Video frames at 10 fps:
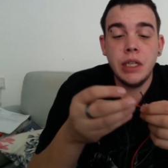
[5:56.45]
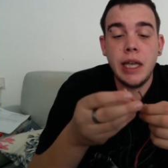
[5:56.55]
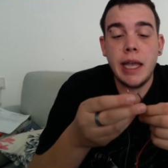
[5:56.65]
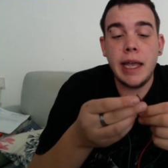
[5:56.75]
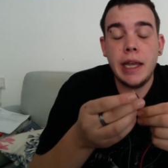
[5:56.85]

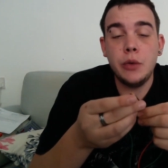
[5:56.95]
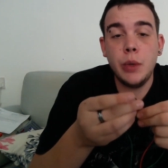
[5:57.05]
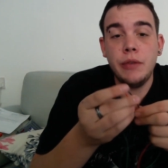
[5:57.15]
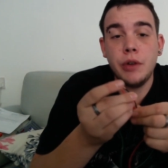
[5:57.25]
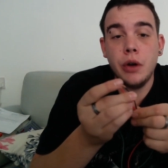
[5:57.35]
and
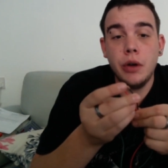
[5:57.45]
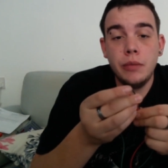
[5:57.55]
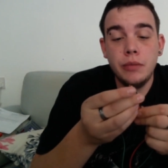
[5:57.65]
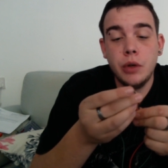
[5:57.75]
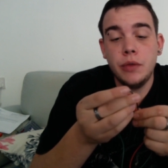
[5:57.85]
we've got
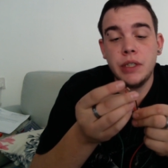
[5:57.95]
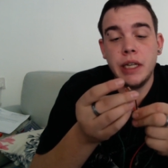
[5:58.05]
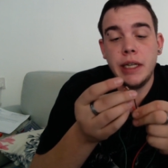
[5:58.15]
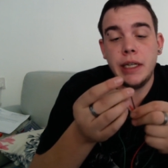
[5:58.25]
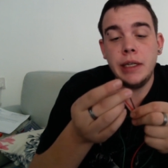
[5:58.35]

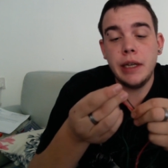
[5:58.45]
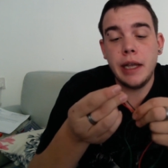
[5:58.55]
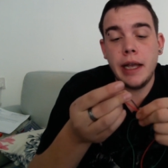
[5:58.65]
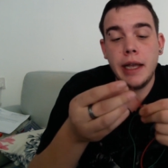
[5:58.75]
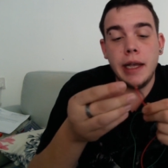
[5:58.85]
obviously
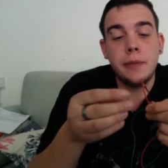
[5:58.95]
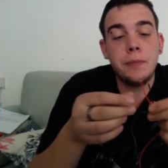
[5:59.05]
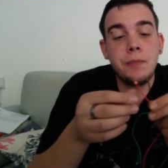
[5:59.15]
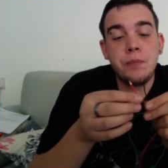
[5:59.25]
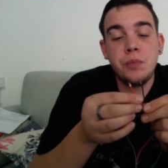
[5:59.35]
our
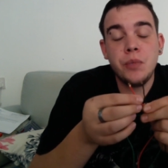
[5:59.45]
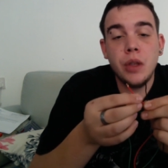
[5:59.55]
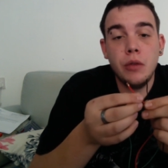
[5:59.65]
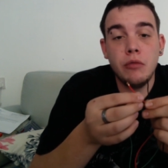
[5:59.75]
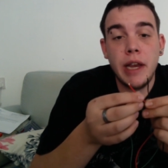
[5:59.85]

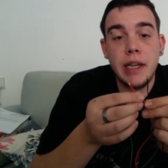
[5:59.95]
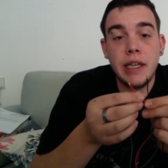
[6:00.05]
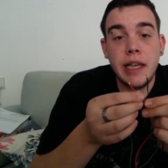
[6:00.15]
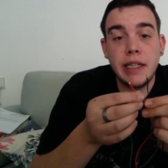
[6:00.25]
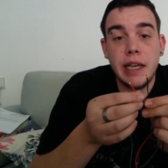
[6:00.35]
red
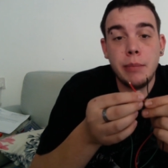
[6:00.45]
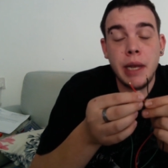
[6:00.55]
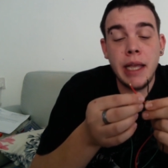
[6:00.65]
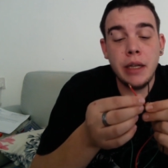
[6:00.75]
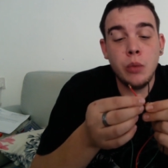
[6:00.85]
and our
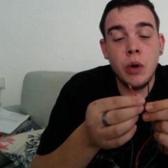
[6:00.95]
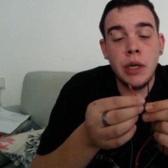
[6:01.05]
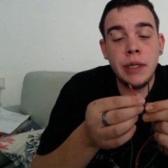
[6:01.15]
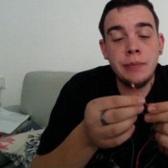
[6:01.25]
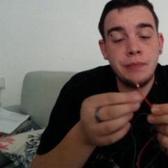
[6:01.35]
black wire,